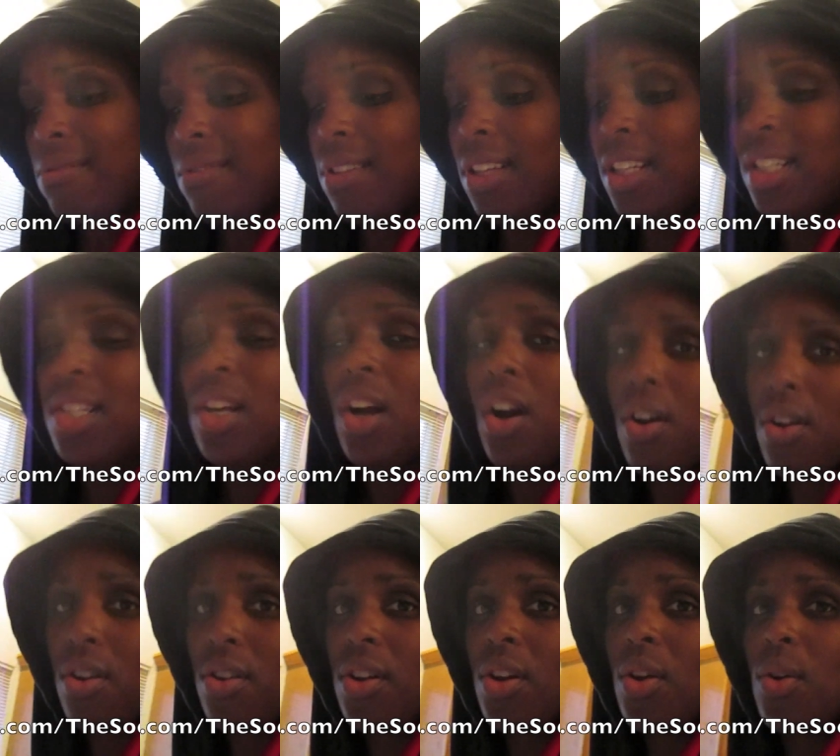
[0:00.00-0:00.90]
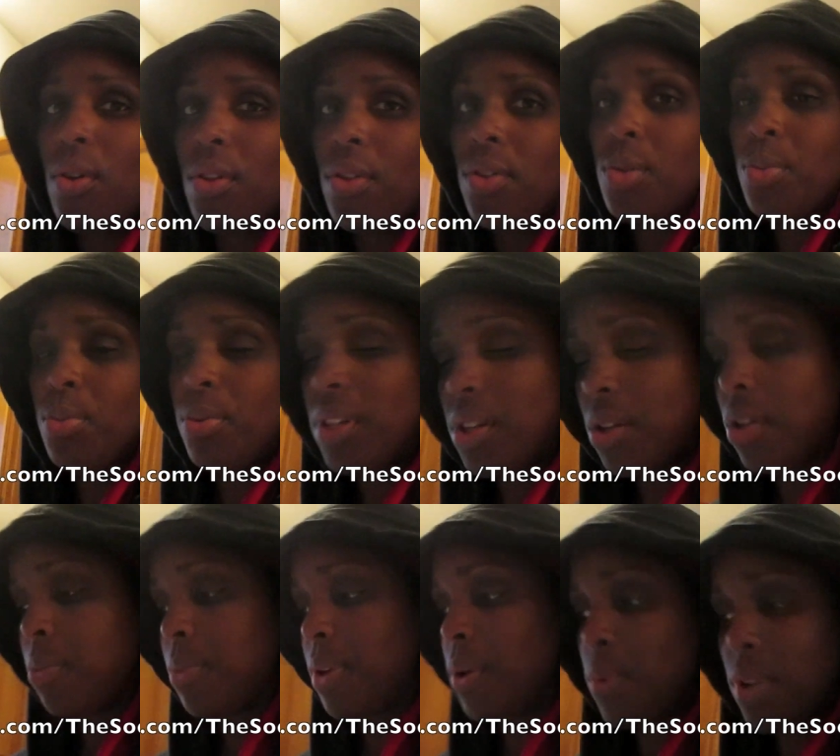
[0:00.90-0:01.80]
it's harder to go to those, you know
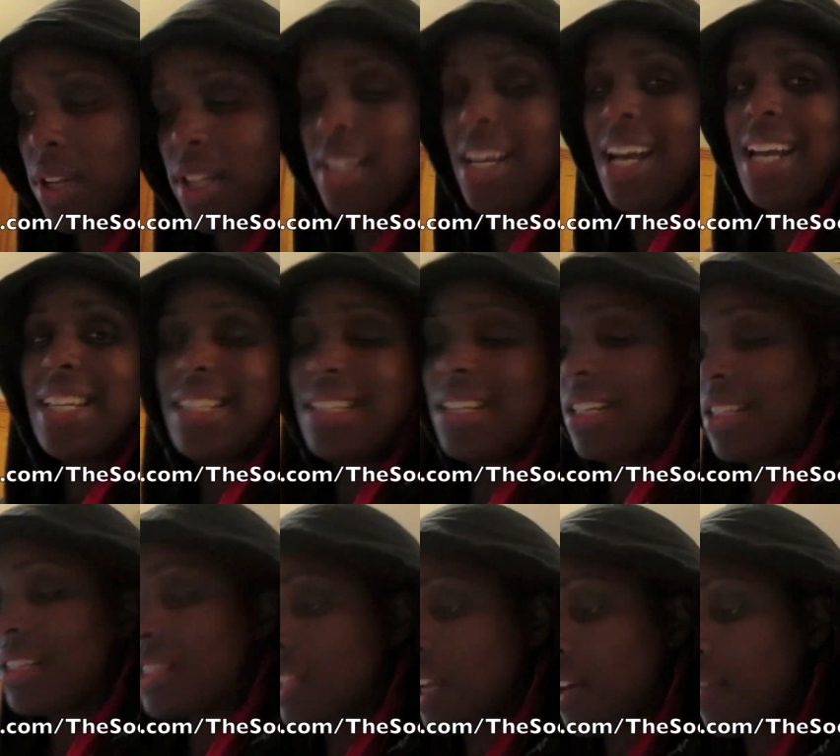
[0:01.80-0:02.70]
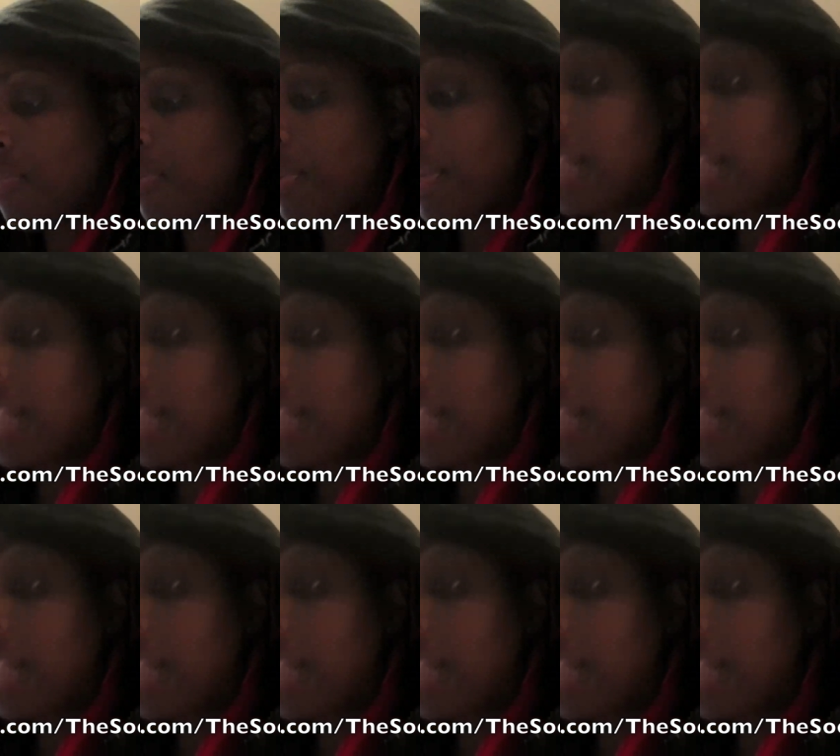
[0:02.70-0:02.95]
what I mean, when it's icy and stuff.